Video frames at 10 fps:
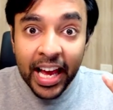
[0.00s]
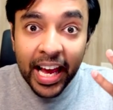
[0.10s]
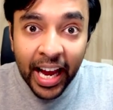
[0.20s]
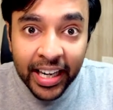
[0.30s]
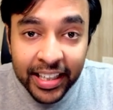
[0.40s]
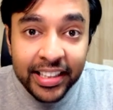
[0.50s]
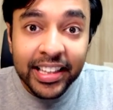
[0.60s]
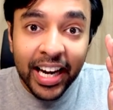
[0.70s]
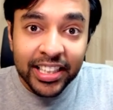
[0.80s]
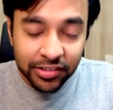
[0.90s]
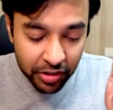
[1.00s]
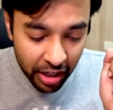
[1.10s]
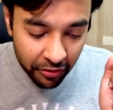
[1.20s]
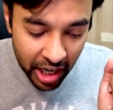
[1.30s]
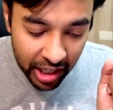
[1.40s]
And that is where
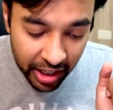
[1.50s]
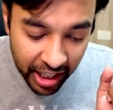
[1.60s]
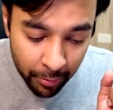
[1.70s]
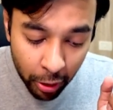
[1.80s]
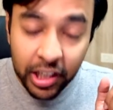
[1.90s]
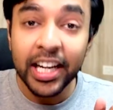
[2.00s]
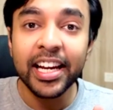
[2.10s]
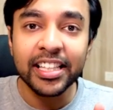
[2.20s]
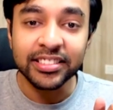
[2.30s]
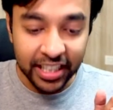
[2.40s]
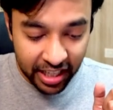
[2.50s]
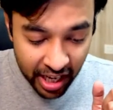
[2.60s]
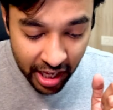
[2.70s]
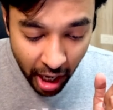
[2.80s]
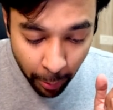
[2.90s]
we are learning about indexing,
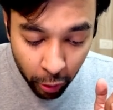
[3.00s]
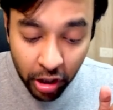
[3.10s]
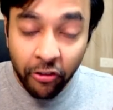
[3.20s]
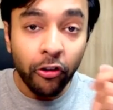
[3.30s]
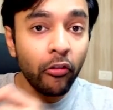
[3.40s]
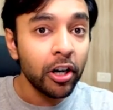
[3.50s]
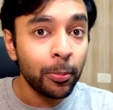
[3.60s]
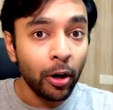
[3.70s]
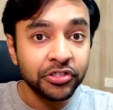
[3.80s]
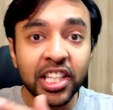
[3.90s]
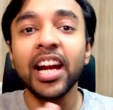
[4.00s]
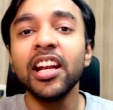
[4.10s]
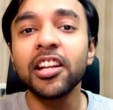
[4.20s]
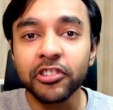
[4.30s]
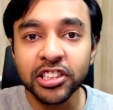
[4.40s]
about a forward proxy and a
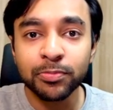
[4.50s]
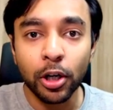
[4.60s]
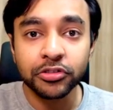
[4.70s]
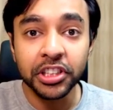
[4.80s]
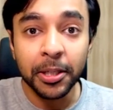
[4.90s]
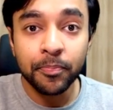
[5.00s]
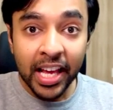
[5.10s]
reverse proxy.